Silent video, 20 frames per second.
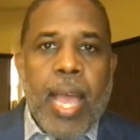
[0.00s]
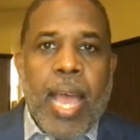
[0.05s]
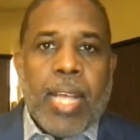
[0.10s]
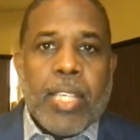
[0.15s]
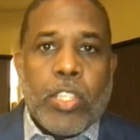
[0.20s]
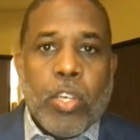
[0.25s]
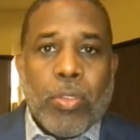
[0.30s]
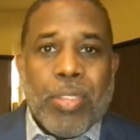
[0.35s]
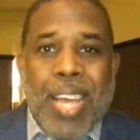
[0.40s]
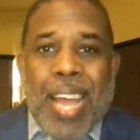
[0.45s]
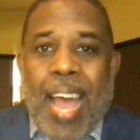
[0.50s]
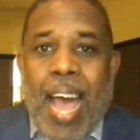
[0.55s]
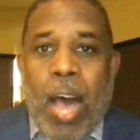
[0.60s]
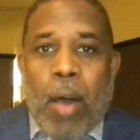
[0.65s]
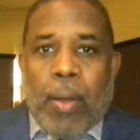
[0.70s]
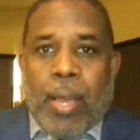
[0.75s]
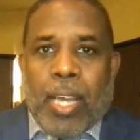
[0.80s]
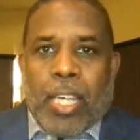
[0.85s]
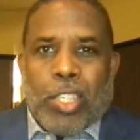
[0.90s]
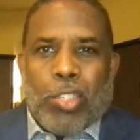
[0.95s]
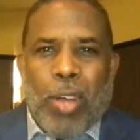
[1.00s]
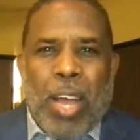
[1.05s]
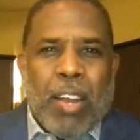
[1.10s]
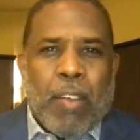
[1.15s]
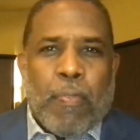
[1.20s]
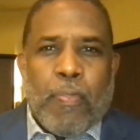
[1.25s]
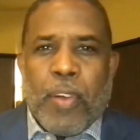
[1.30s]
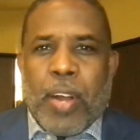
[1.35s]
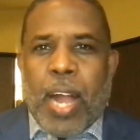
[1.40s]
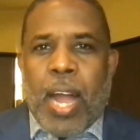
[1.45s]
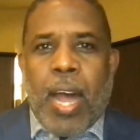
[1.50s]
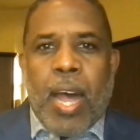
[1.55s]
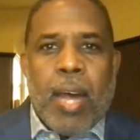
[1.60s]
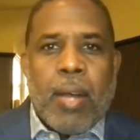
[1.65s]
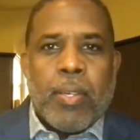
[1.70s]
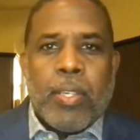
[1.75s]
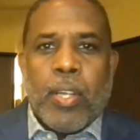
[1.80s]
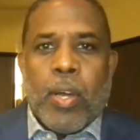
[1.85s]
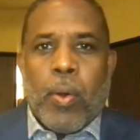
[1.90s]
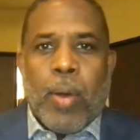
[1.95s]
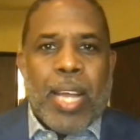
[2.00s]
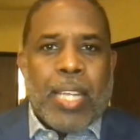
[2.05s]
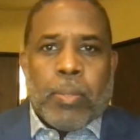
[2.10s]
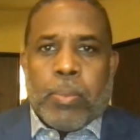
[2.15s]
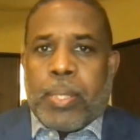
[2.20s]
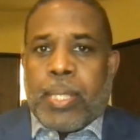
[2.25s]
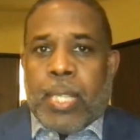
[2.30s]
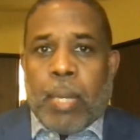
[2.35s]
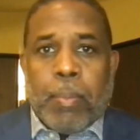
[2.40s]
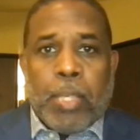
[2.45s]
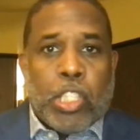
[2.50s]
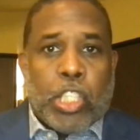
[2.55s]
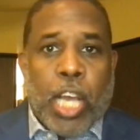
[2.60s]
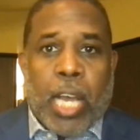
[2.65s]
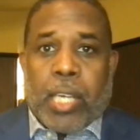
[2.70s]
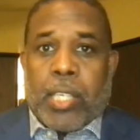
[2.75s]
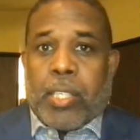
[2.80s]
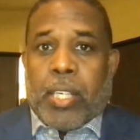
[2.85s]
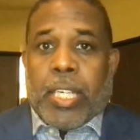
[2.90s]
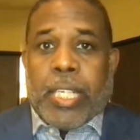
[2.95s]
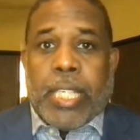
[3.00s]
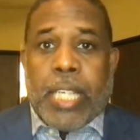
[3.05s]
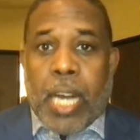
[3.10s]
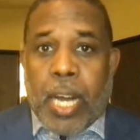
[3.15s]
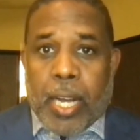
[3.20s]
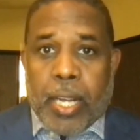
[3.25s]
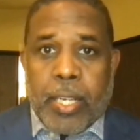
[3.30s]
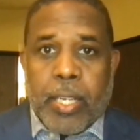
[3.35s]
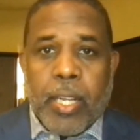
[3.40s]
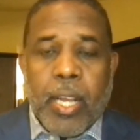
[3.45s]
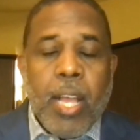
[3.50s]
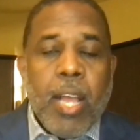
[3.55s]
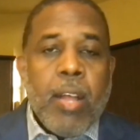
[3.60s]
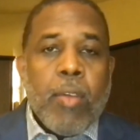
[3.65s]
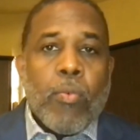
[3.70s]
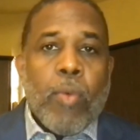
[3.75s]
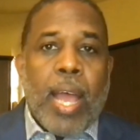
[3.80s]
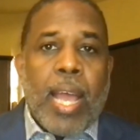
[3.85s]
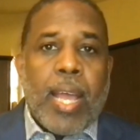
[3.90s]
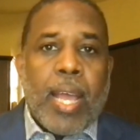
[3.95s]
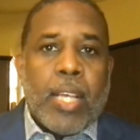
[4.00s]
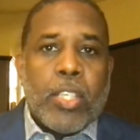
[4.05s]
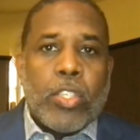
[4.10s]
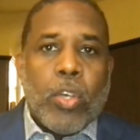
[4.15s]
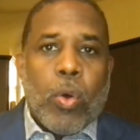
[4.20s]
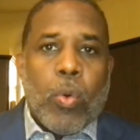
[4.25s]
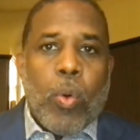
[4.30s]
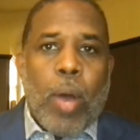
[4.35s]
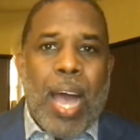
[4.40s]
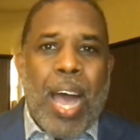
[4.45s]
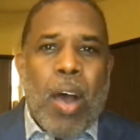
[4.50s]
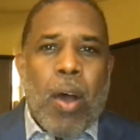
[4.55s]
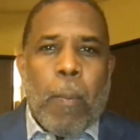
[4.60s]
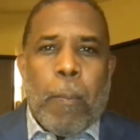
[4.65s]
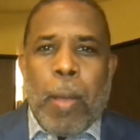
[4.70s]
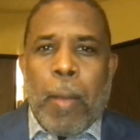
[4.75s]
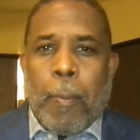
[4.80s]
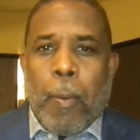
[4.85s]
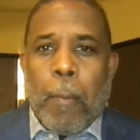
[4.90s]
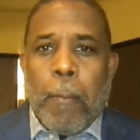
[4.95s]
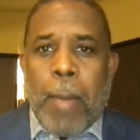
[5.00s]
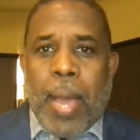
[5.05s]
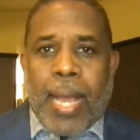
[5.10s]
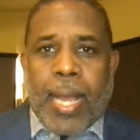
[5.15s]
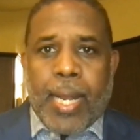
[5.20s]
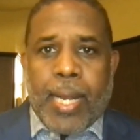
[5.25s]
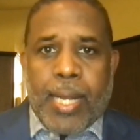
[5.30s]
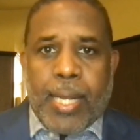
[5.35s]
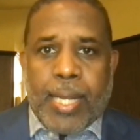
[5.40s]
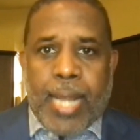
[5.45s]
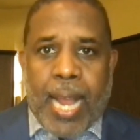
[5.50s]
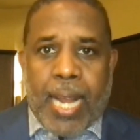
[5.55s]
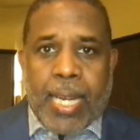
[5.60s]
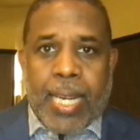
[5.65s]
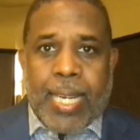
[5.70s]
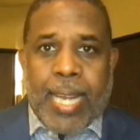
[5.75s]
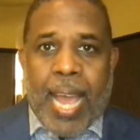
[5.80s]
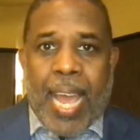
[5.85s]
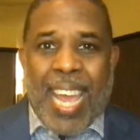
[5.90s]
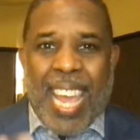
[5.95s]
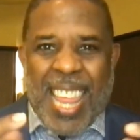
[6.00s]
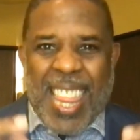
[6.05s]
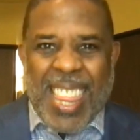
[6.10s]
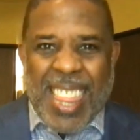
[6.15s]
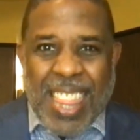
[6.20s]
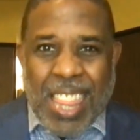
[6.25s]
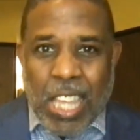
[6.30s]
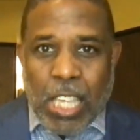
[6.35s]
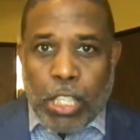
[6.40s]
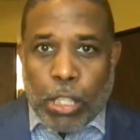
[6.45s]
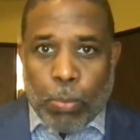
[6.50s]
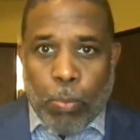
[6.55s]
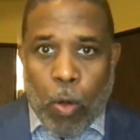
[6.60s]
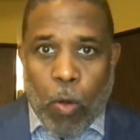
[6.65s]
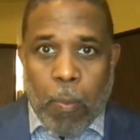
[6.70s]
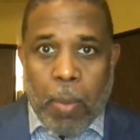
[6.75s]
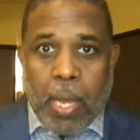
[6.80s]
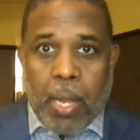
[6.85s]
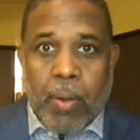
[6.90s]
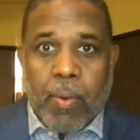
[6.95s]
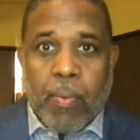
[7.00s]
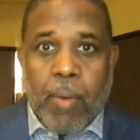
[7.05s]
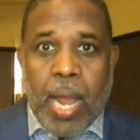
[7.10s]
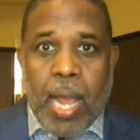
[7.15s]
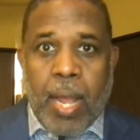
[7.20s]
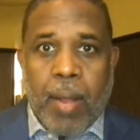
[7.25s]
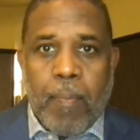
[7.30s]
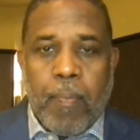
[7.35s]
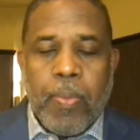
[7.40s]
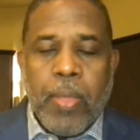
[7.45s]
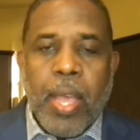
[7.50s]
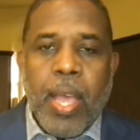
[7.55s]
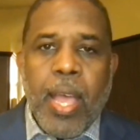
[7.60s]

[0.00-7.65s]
And so they're out here trying to figure out, and those stimmy checks are done, right? And so how are people making it day to day in this moment, right?